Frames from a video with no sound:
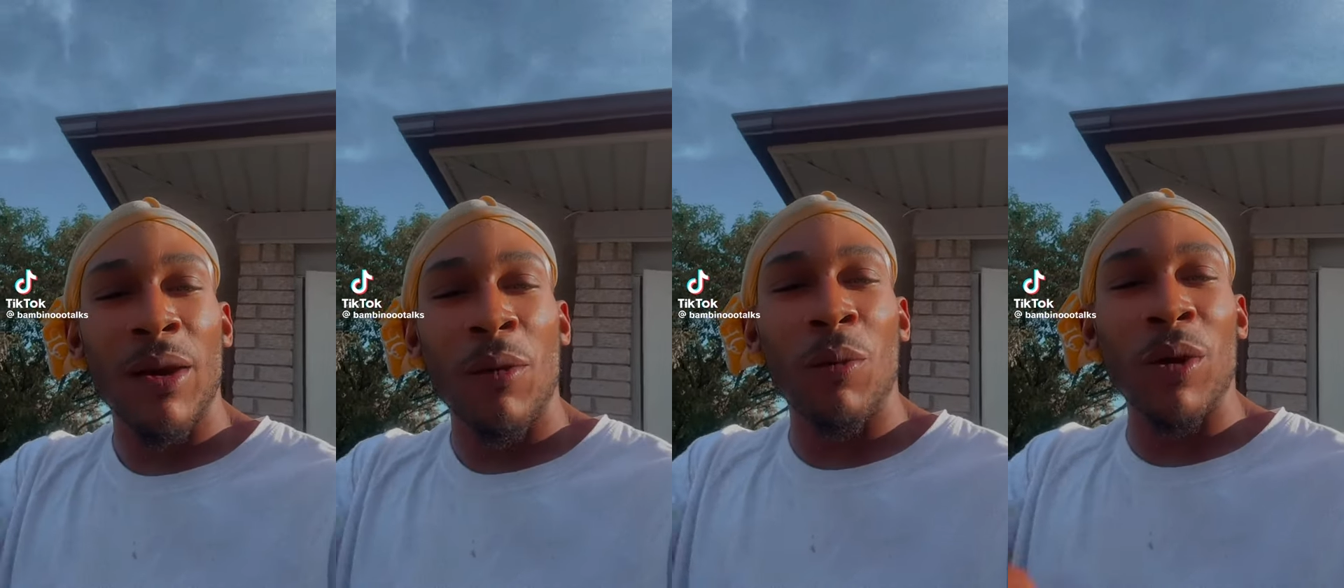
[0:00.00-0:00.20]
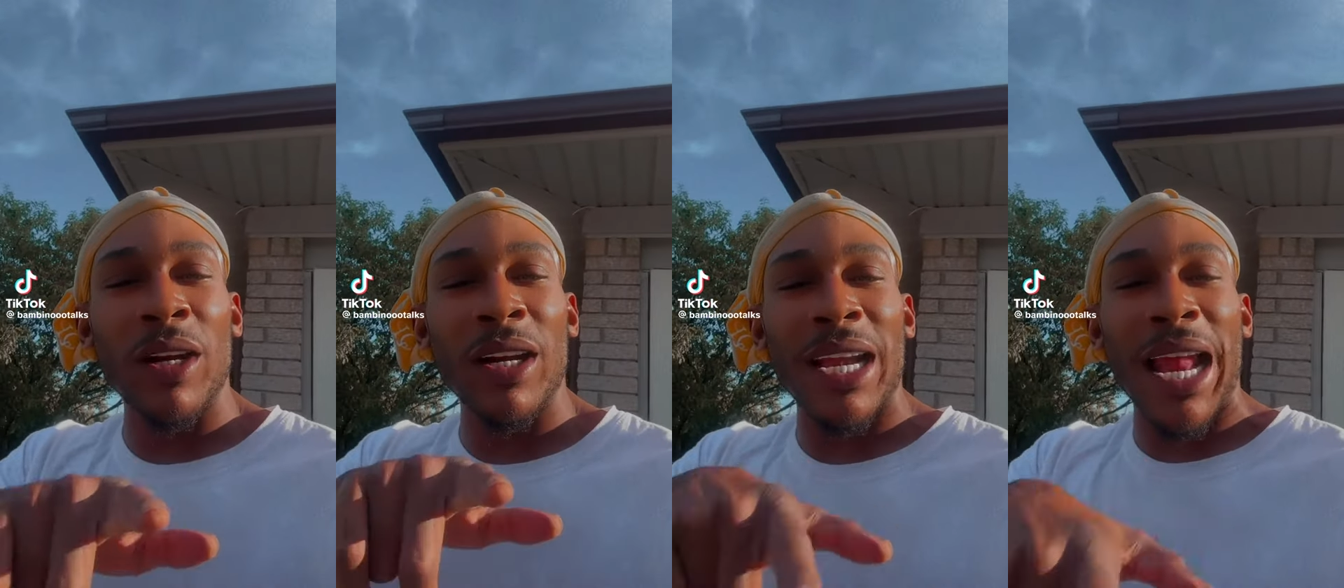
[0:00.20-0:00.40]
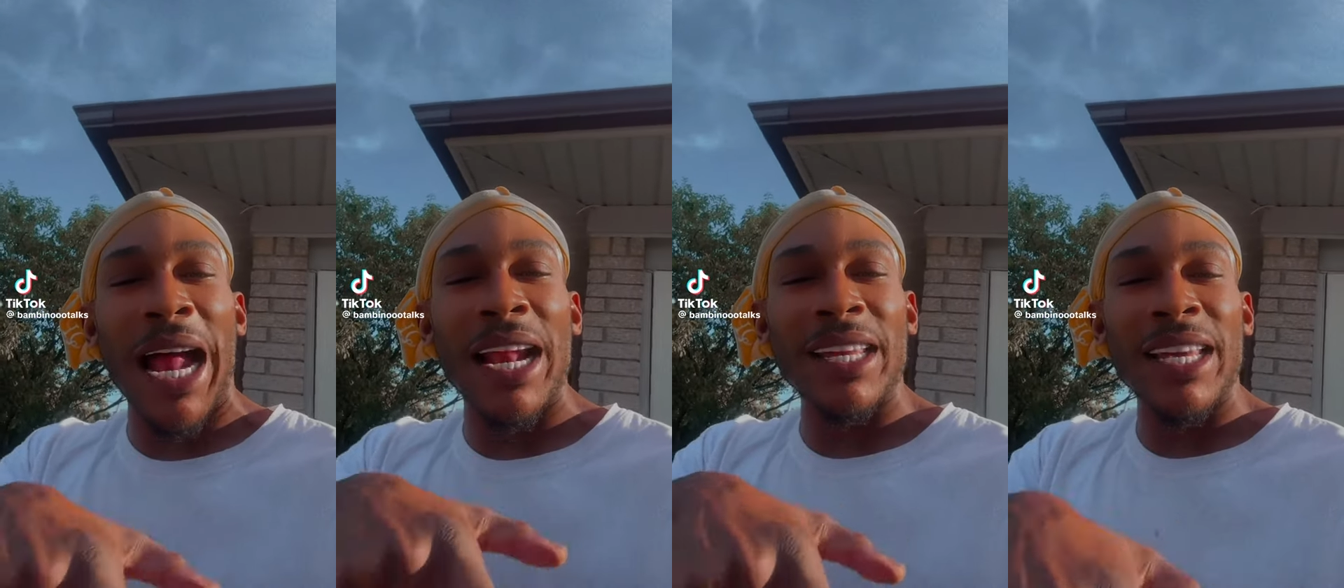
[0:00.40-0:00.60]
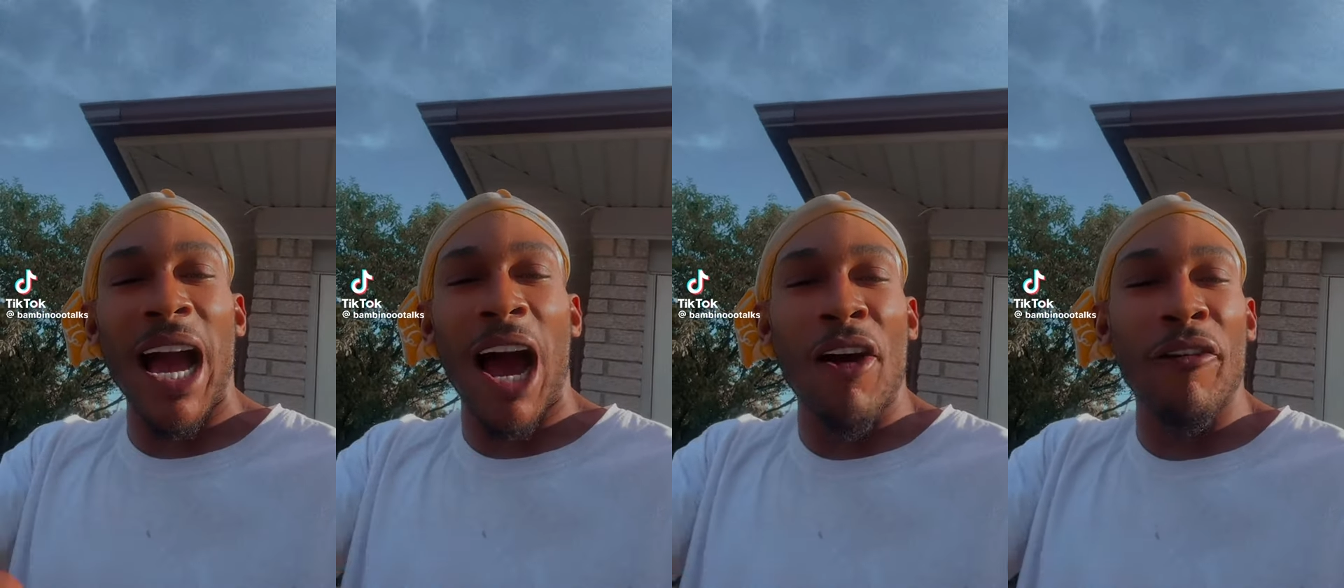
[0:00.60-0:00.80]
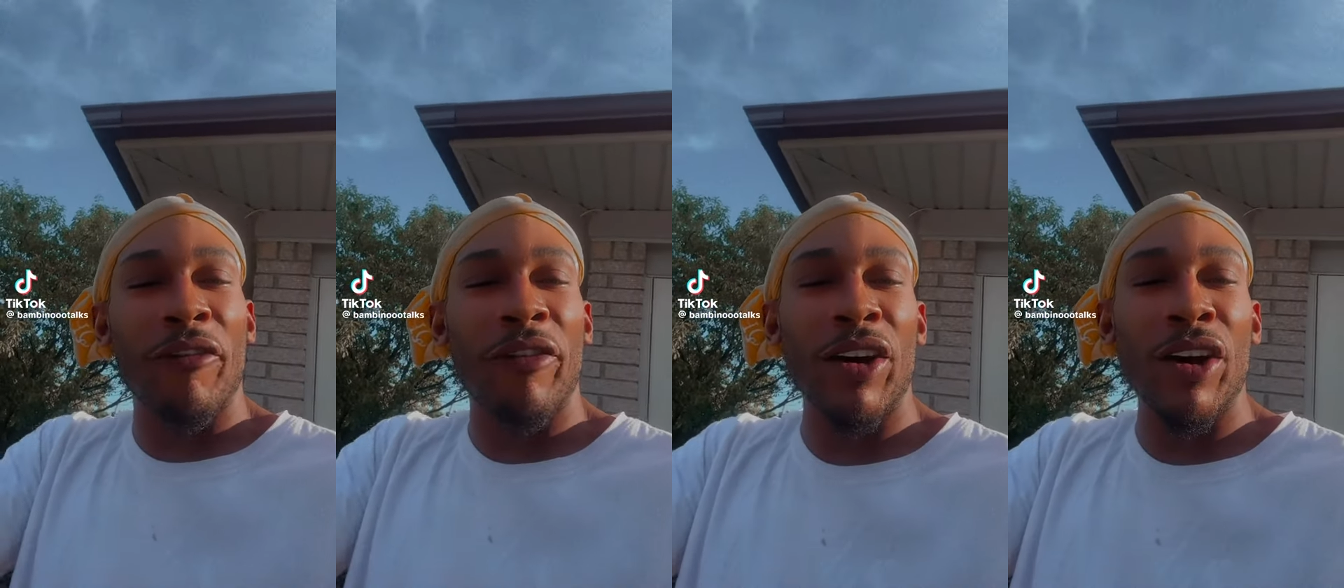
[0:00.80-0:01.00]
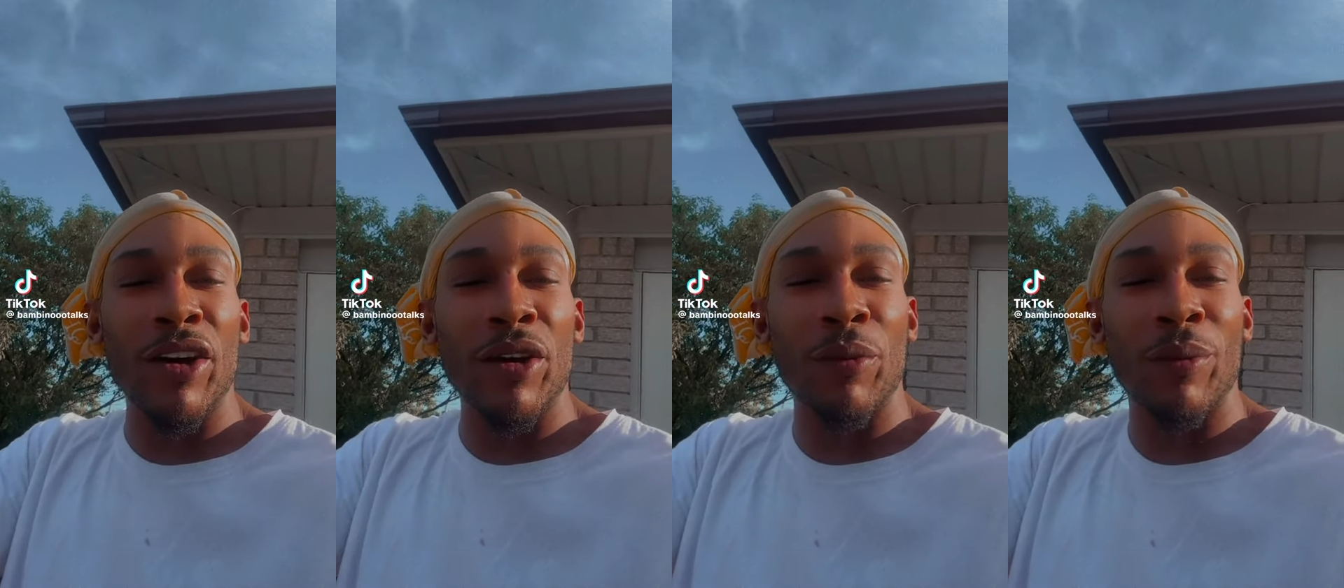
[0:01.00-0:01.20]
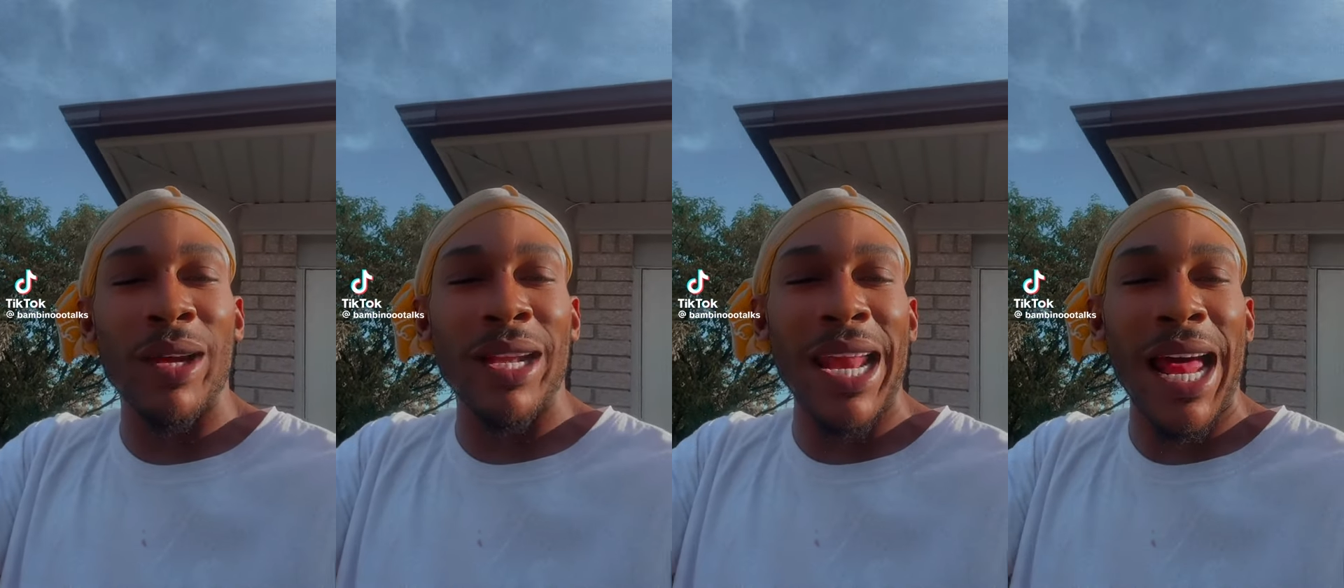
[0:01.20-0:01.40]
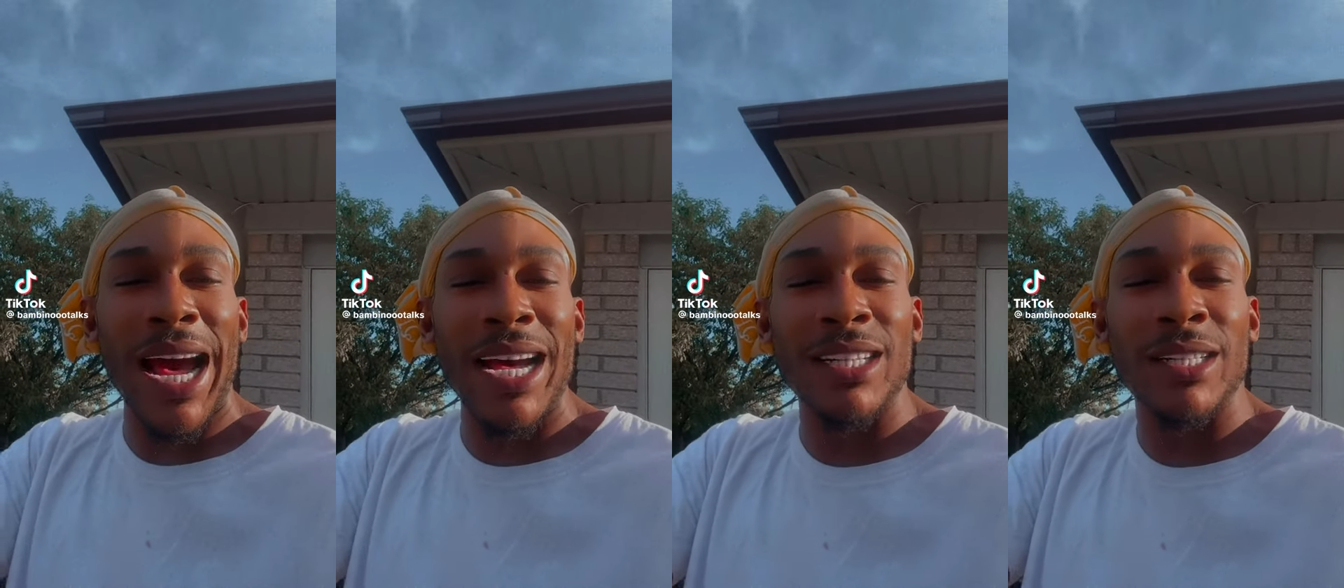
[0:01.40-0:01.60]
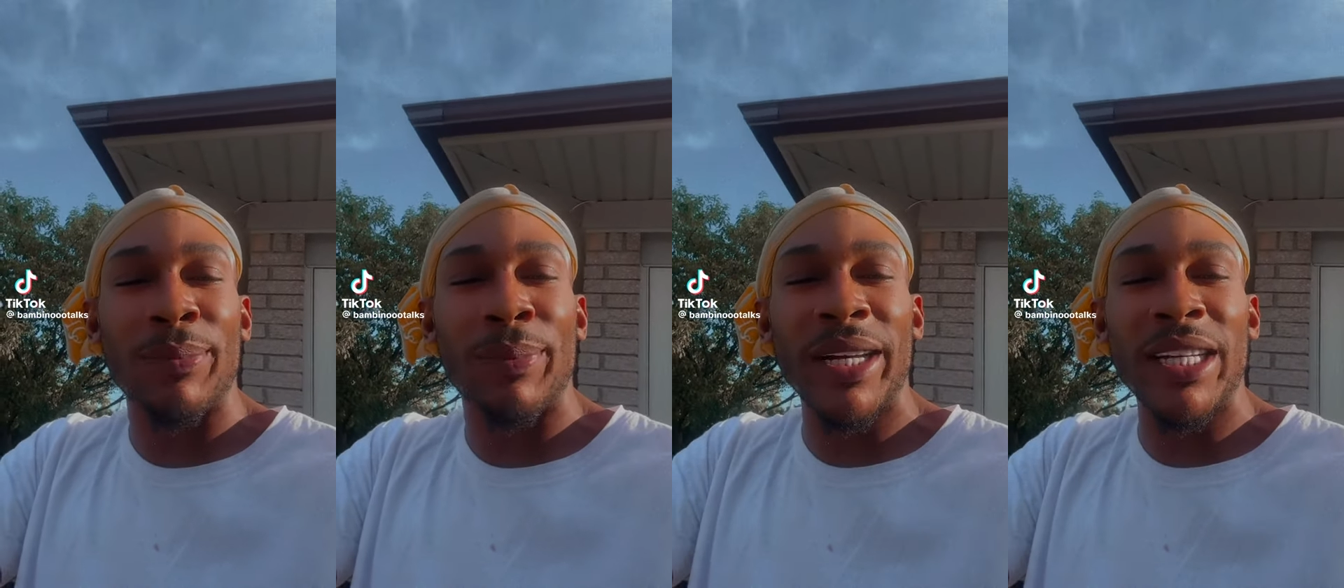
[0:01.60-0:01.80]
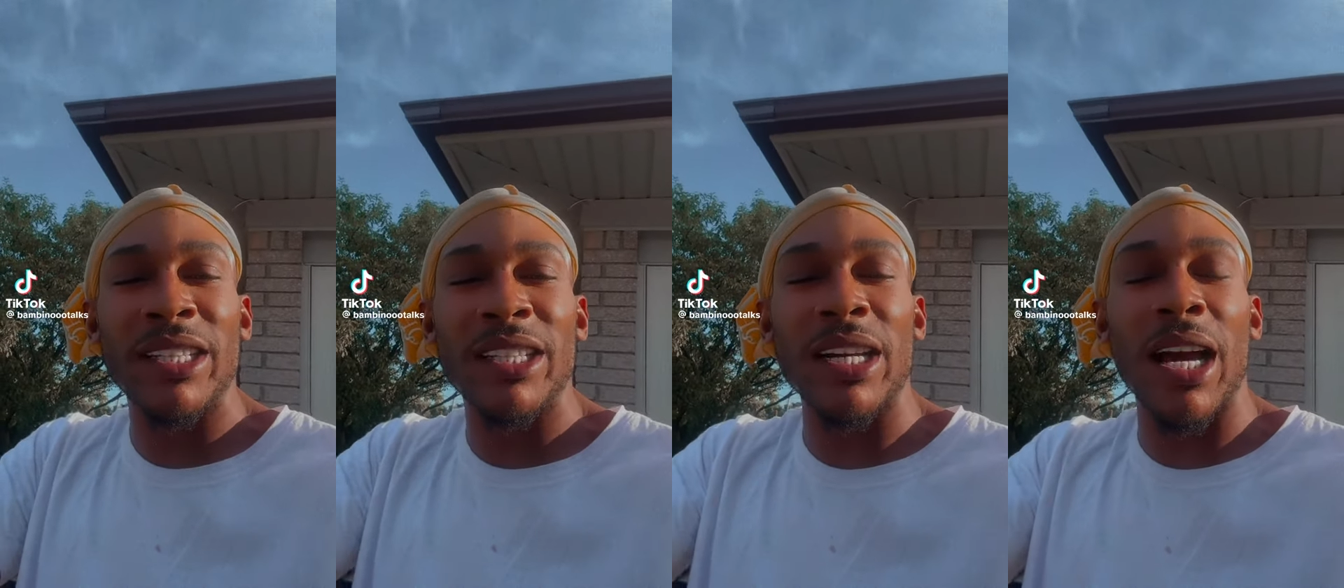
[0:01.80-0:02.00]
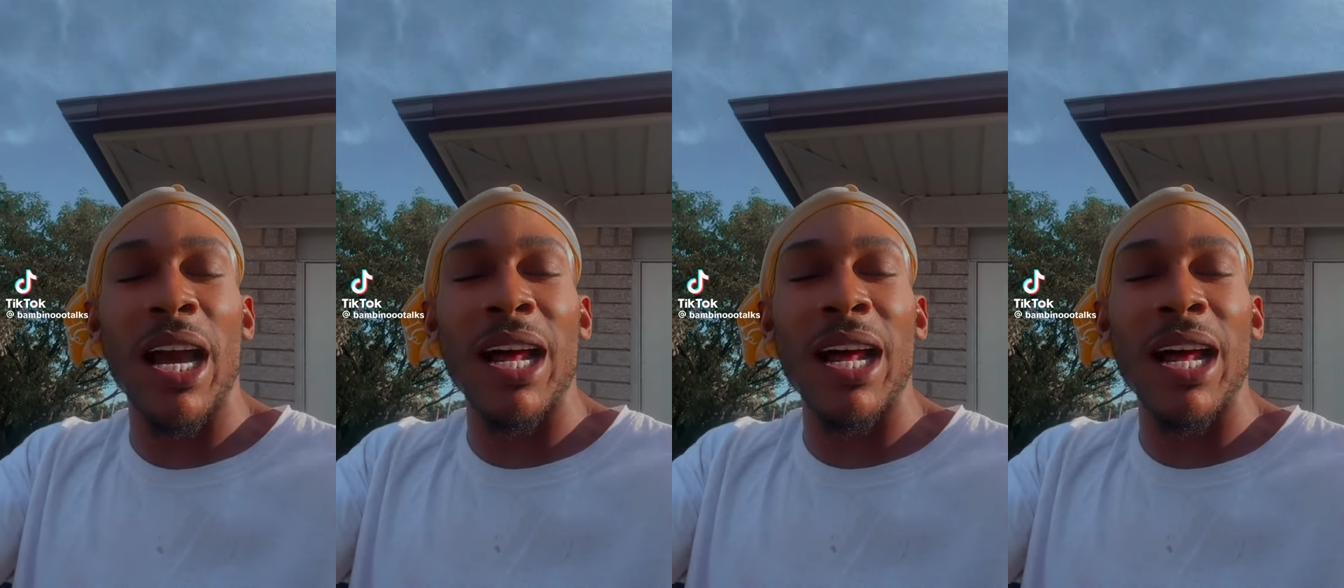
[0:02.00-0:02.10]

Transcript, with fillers: What a lot of y'all fail to realize, bitch,